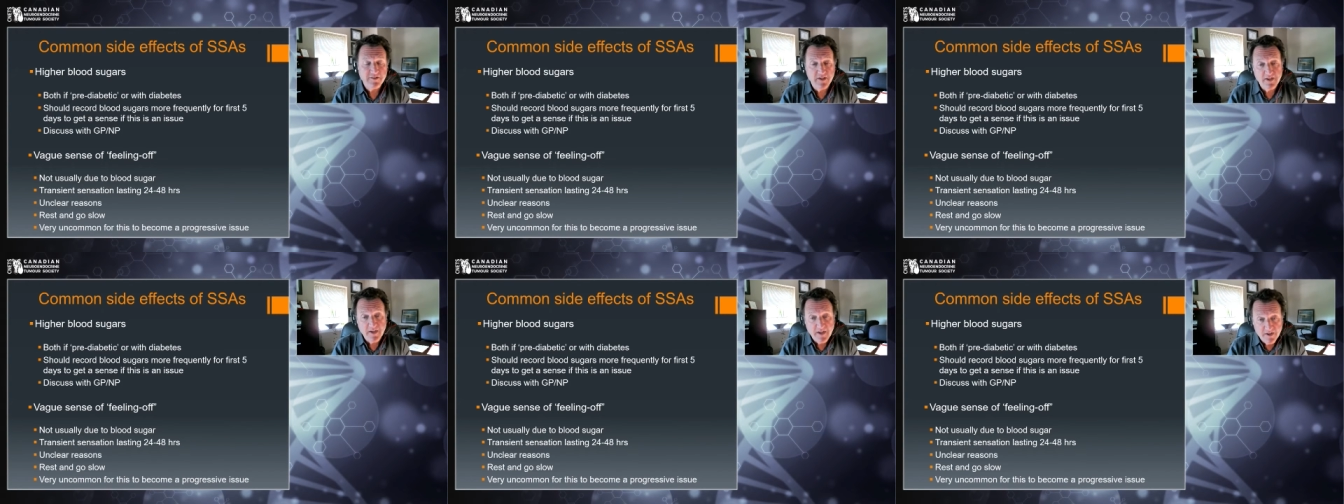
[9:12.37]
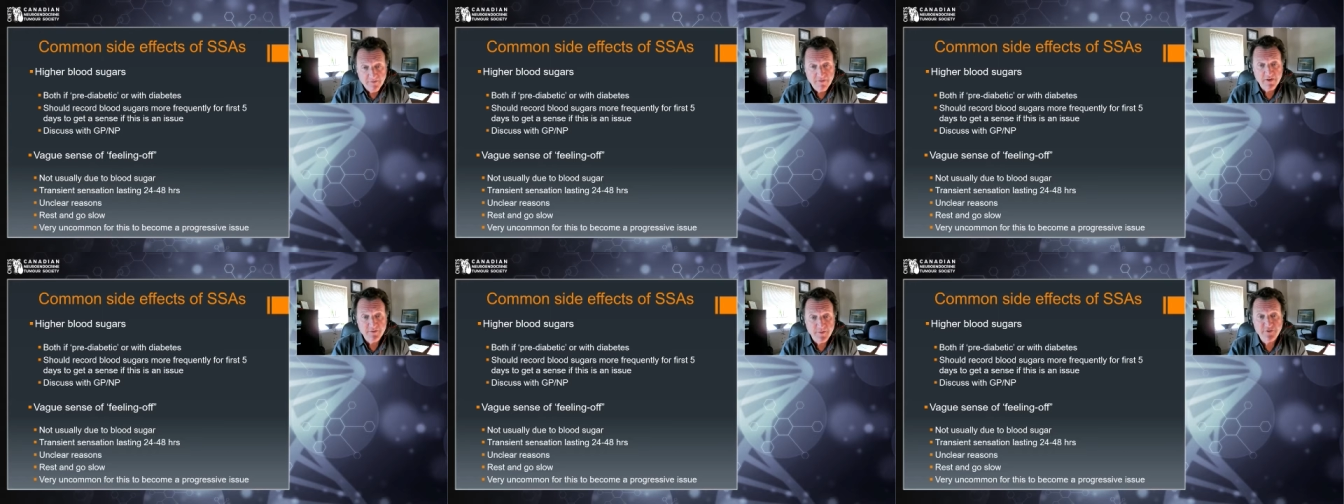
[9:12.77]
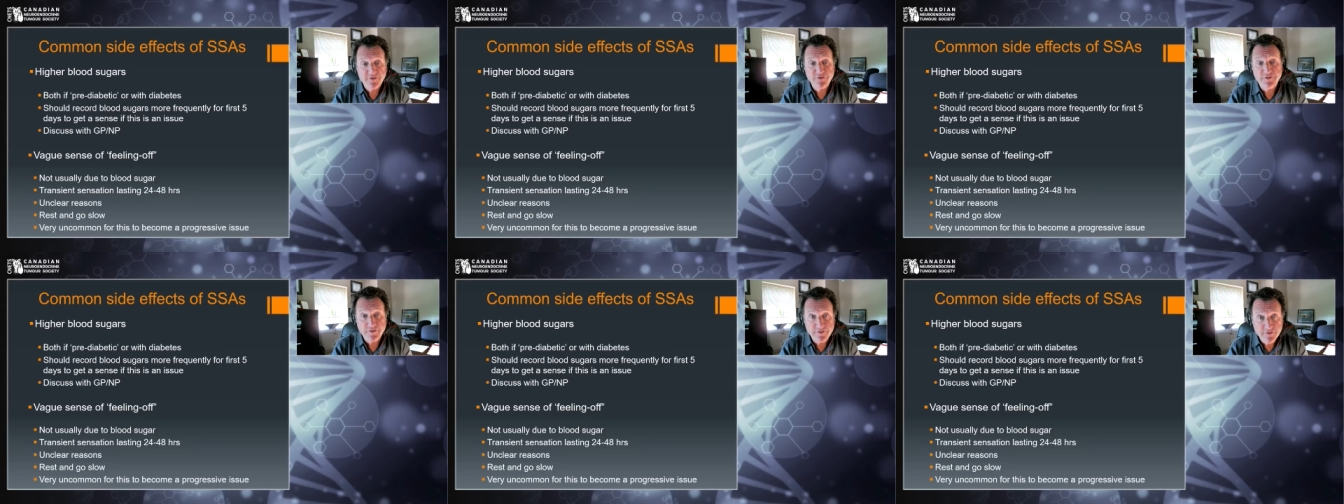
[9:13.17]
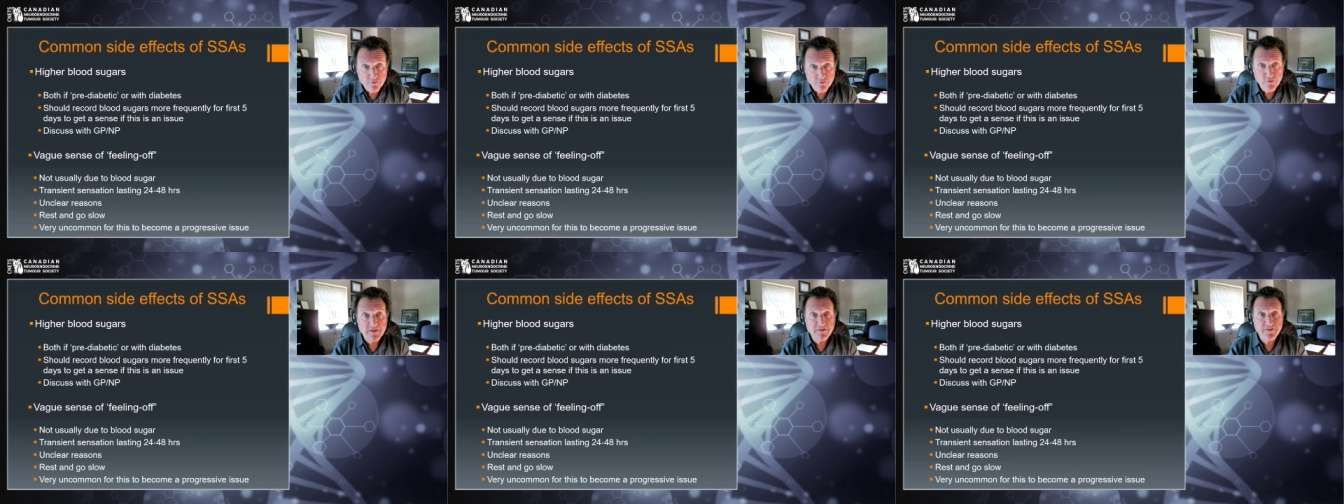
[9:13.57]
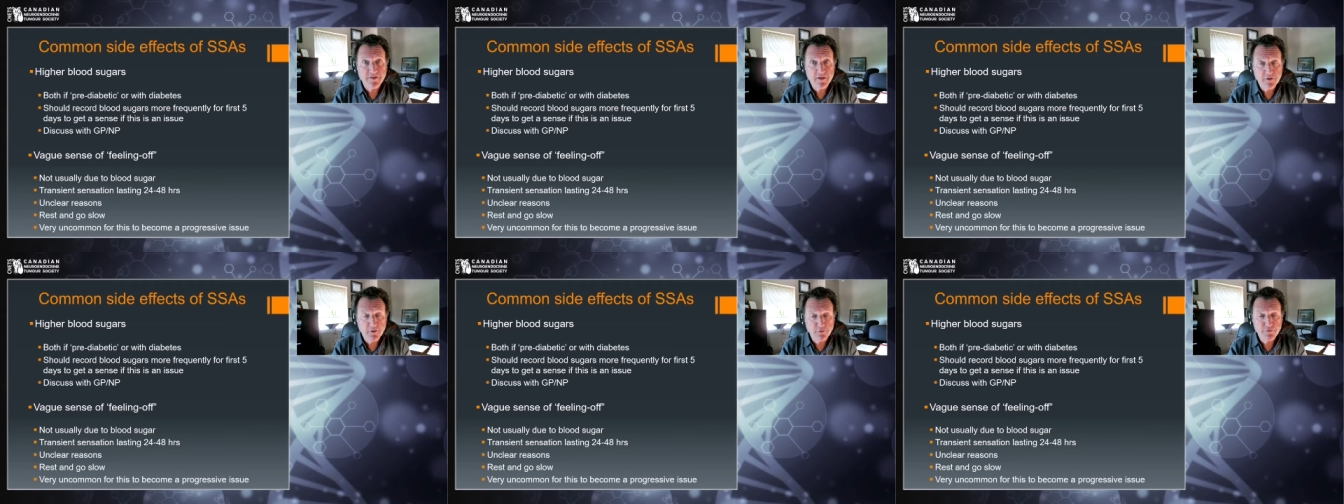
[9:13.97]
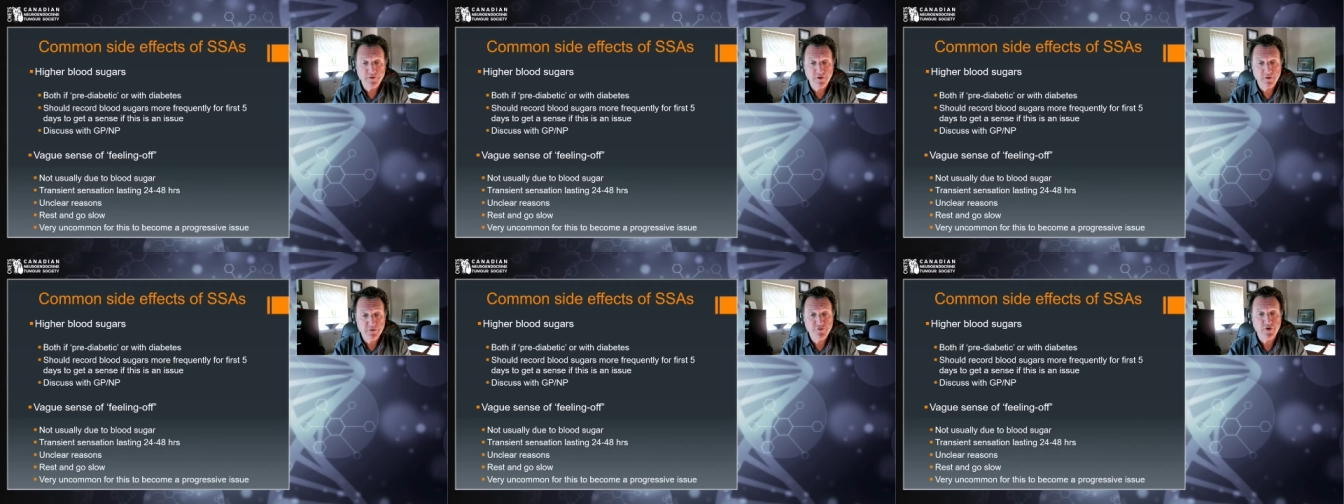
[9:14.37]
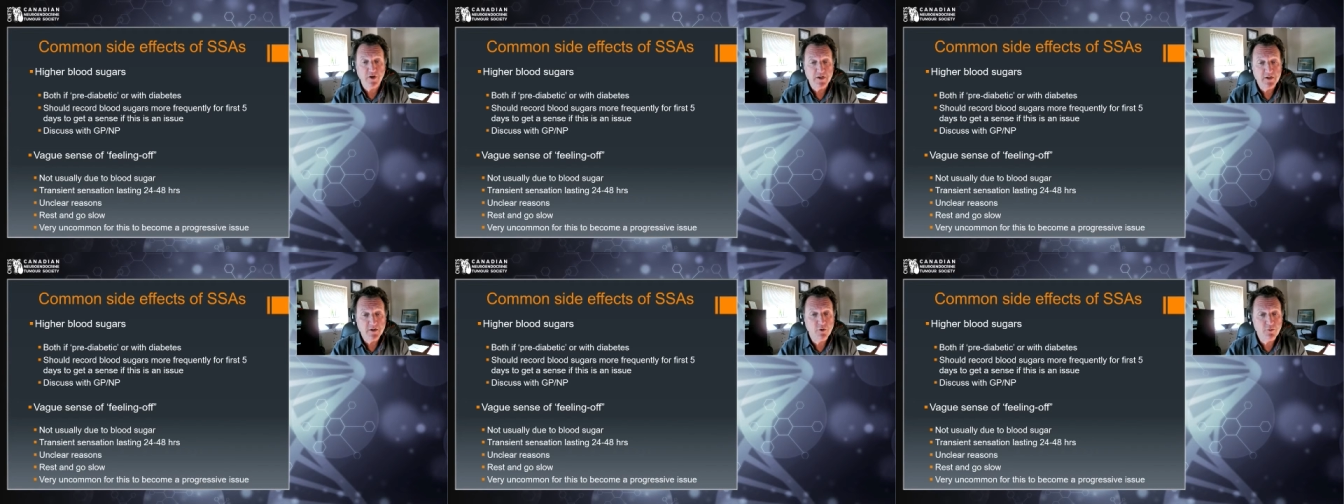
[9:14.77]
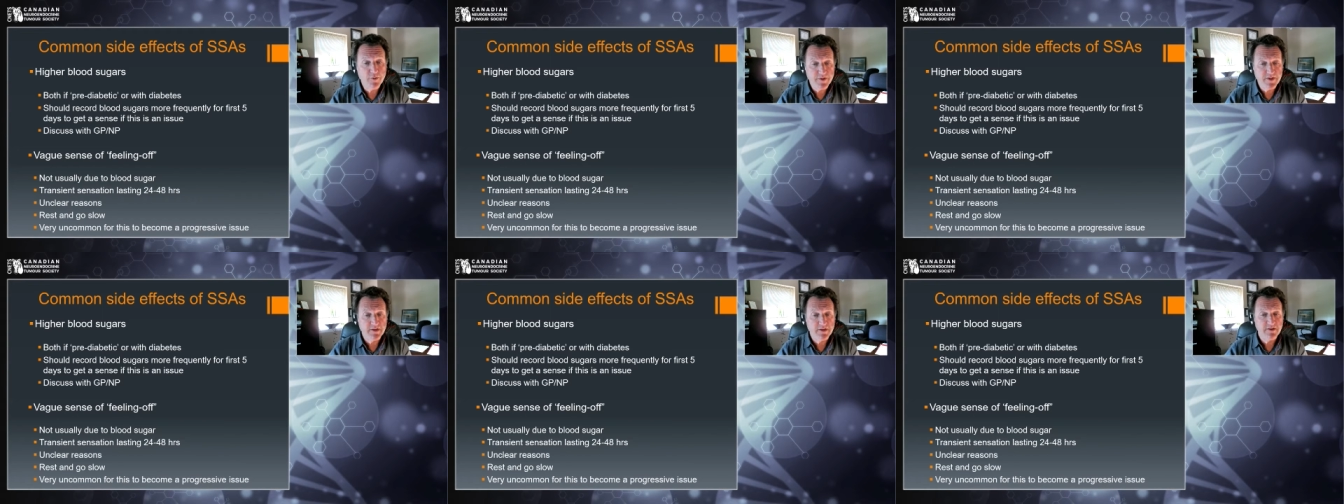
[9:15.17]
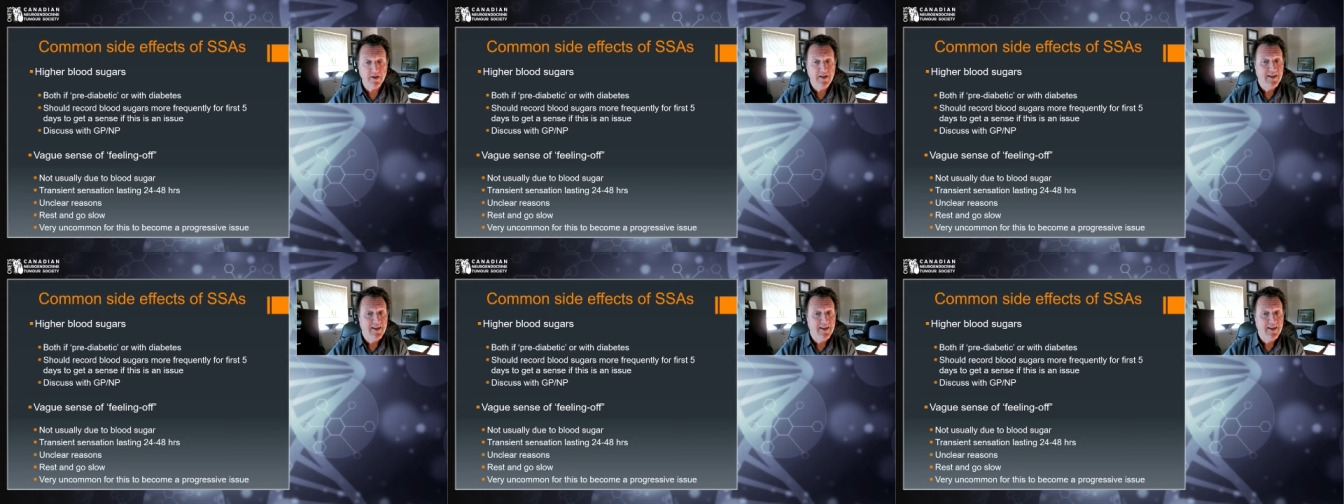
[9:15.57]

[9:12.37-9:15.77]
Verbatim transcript: I, I, advise patients just to rest and go slow and try and go with it.